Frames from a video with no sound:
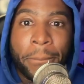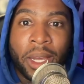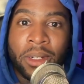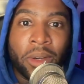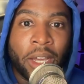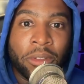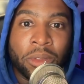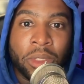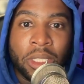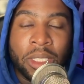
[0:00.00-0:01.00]
don't have to
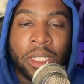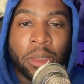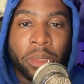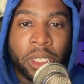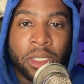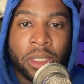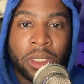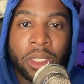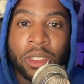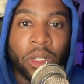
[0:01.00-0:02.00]
really set a budget
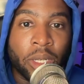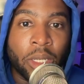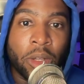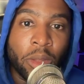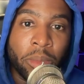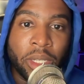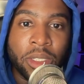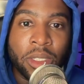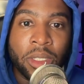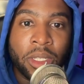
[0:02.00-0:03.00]
because I already know the budget
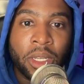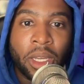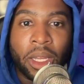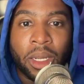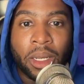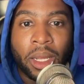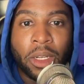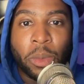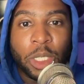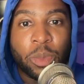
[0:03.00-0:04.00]
and I know
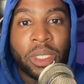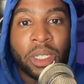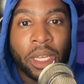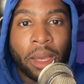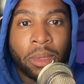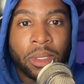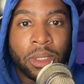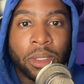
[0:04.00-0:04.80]
my spending habits,